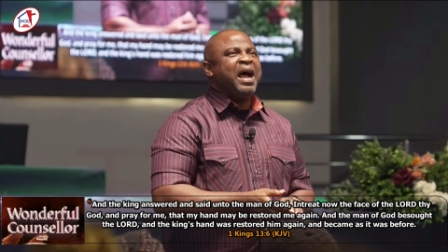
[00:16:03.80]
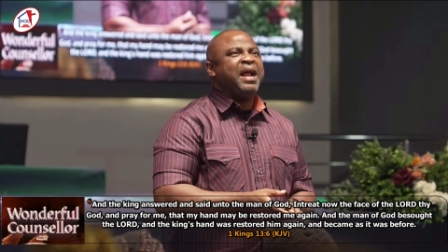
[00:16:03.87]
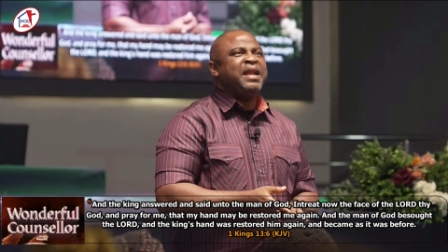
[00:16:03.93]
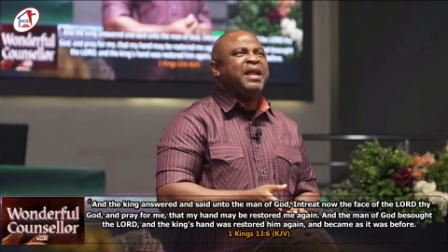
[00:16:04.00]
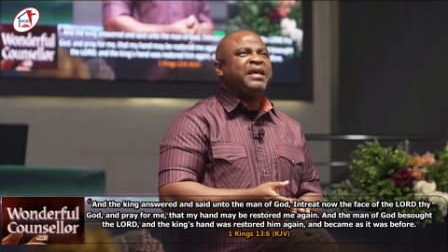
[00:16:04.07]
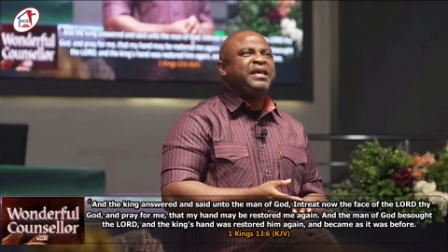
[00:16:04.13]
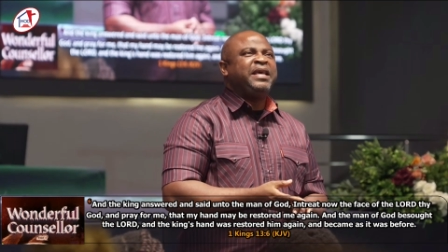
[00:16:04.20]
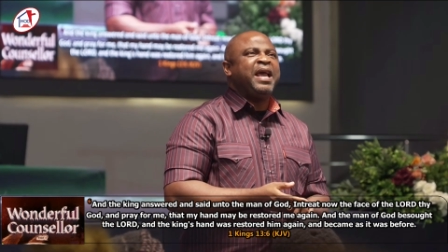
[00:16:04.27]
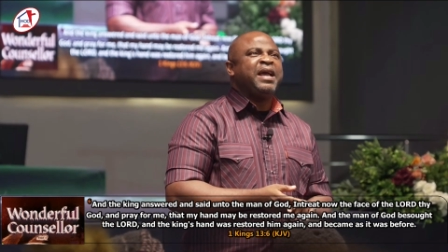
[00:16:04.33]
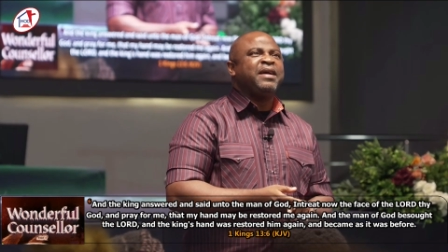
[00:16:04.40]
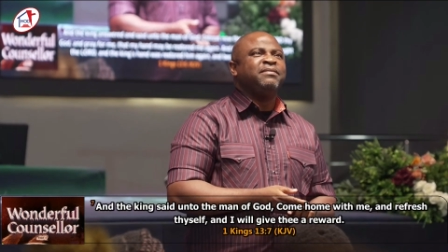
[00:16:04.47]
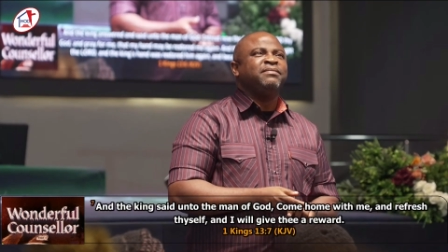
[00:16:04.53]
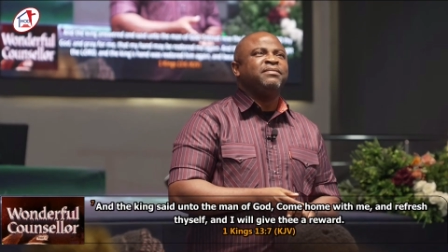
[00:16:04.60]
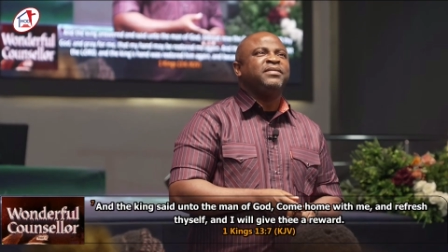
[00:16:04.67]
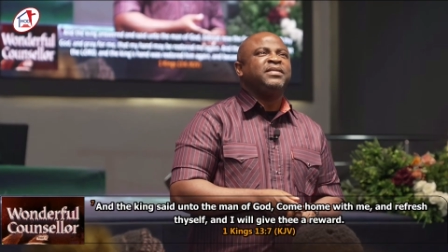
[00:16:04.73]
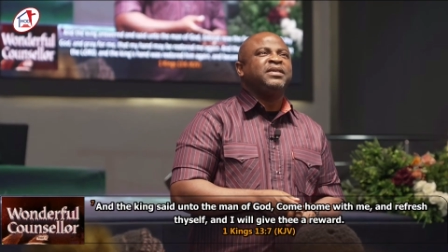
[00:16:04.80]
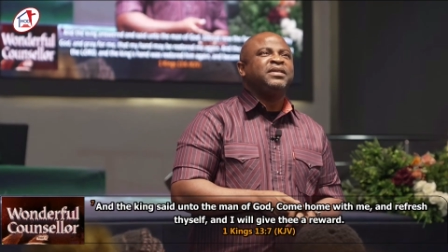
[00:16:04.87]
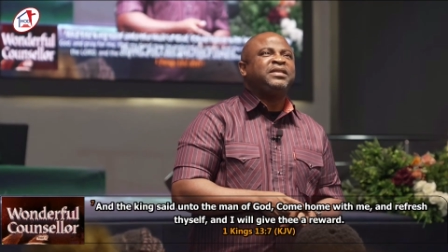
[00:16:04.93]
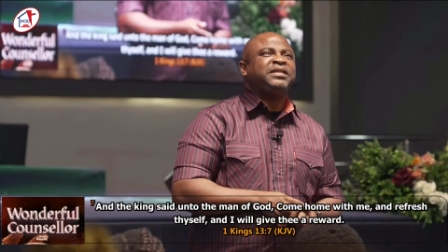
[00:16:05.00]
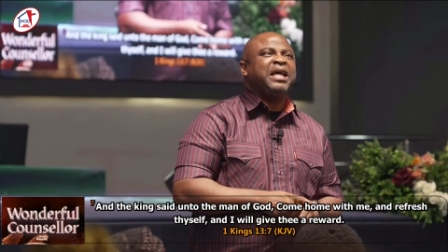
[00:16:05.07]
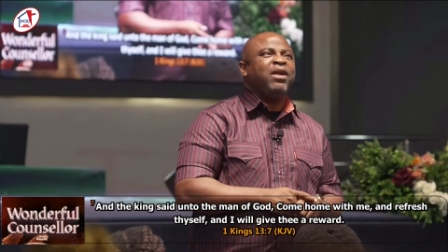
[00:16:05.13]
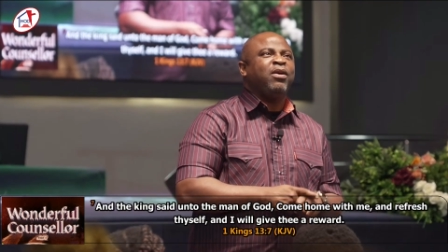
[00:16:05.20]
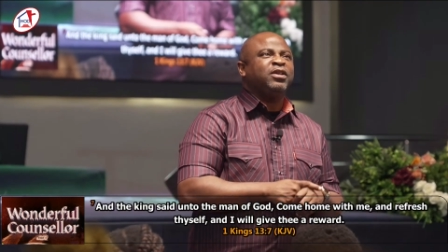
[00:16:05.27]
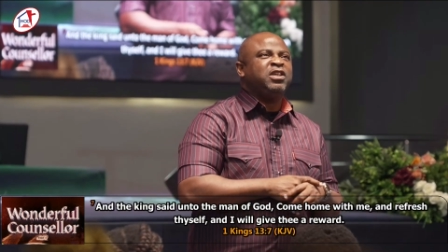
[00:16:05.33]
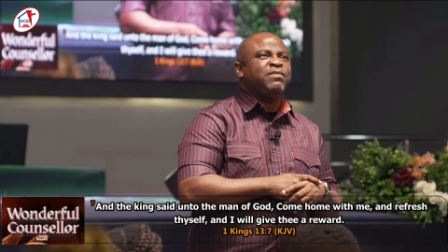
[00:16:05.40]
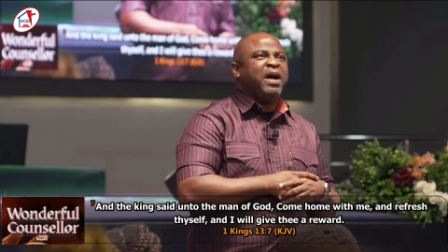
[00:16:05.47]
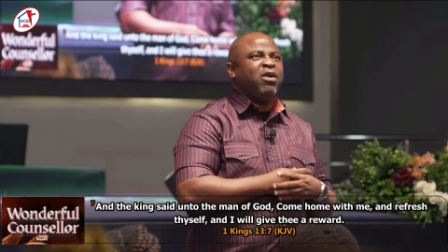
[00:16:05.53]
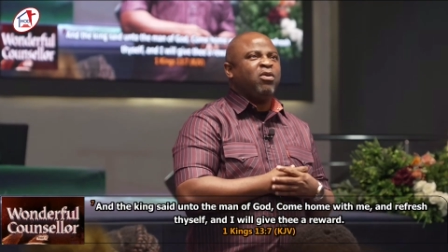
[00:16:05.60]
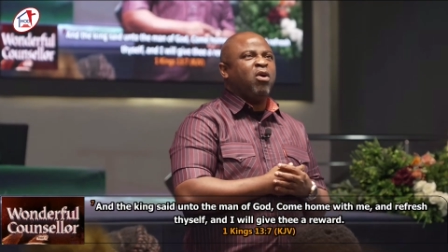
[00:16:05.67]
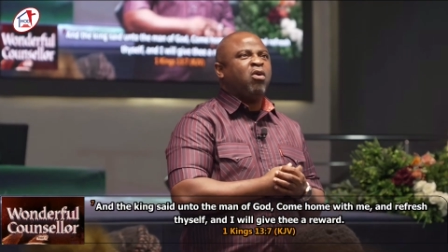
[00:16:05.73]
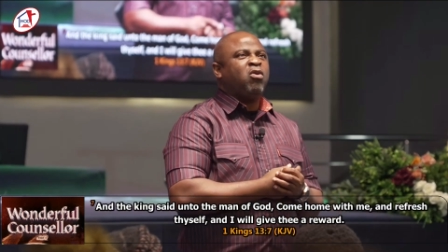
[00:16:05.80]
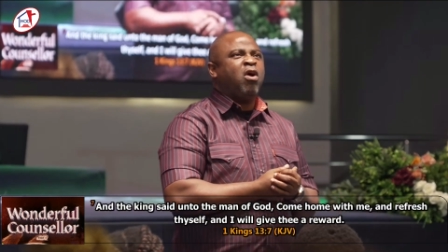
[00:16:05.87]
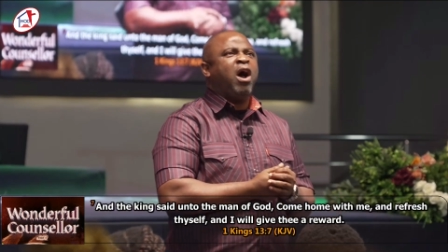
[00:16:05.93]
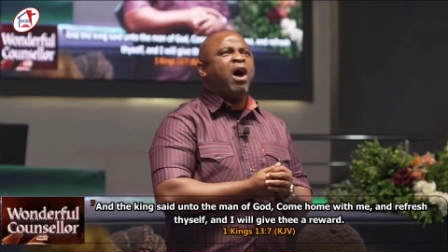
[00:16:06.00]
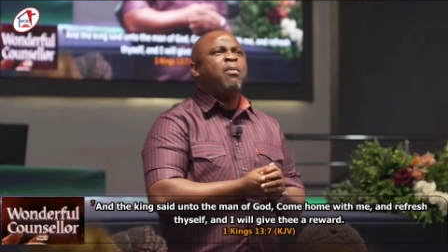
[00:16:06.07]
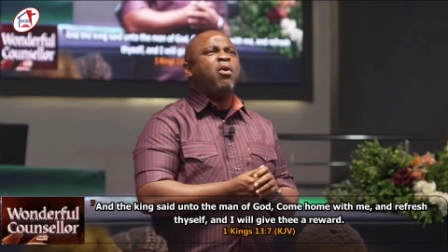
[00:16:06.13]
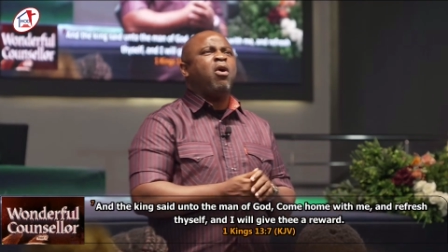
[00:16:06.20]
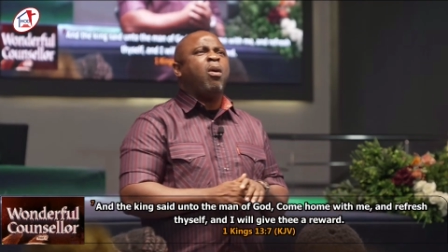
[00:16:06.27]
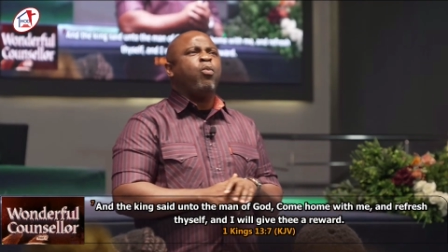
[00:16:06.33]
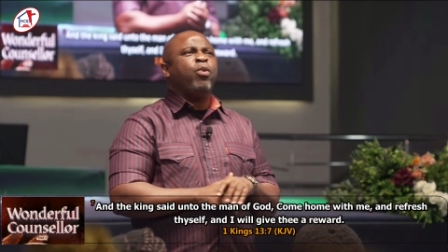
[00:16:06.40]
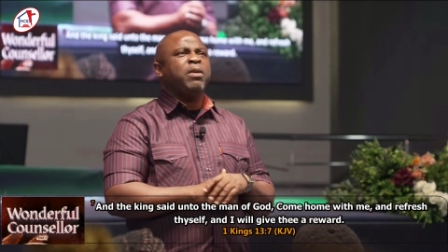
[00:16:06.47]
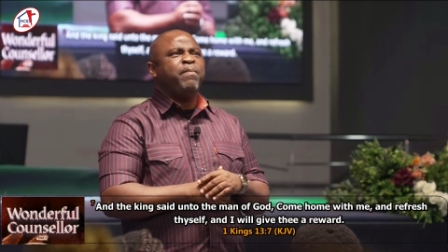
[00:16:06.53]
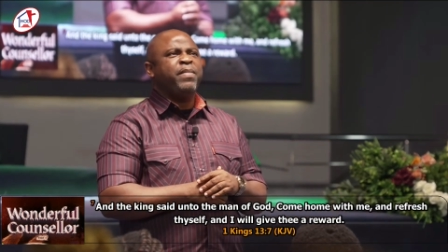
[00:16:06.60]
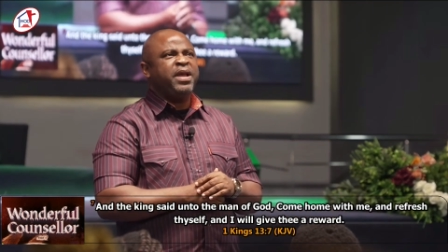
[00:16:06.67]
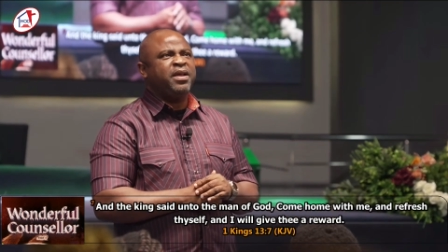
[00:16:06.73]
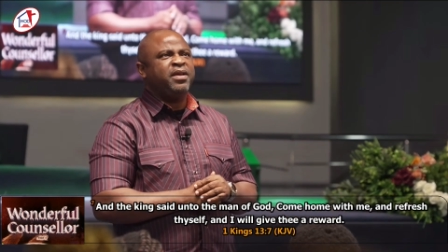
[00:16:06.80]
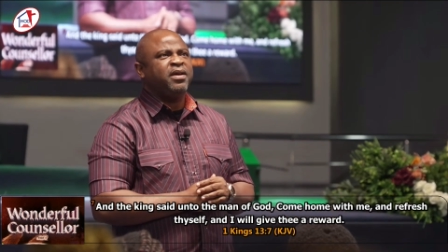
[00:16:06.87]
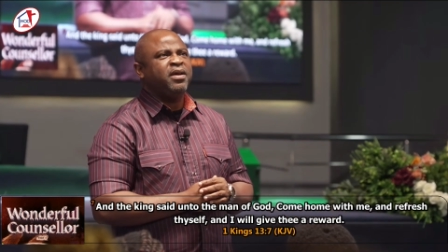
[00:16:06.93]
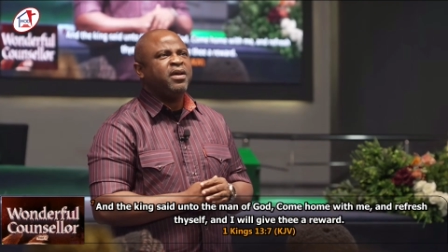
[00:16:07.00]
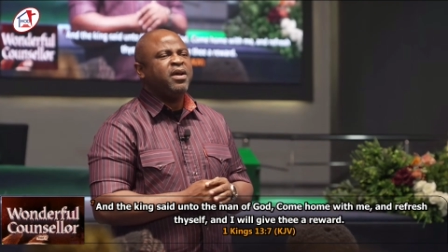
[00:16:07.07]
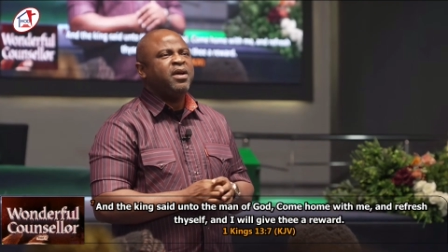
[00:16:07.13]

And the king said unto the man of God, Come home with me,